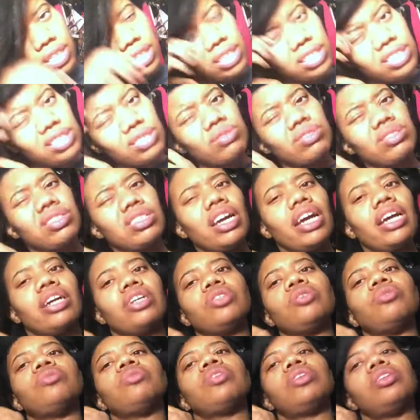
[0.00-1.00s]
This wasn't an
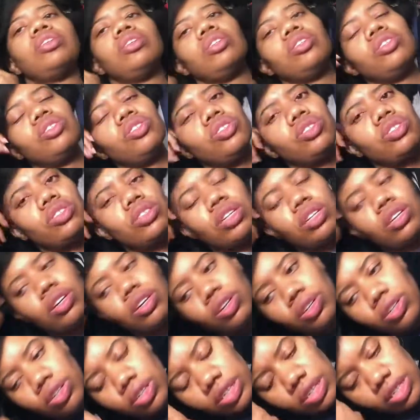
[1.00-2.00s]
actual curl, it's just the
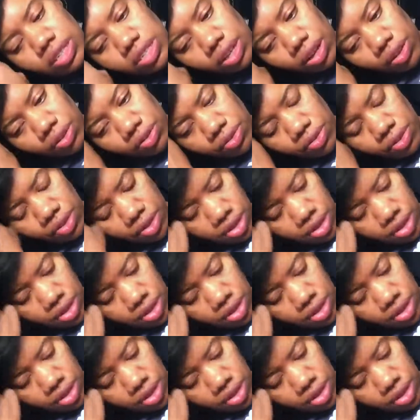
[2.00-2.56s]
curl itself.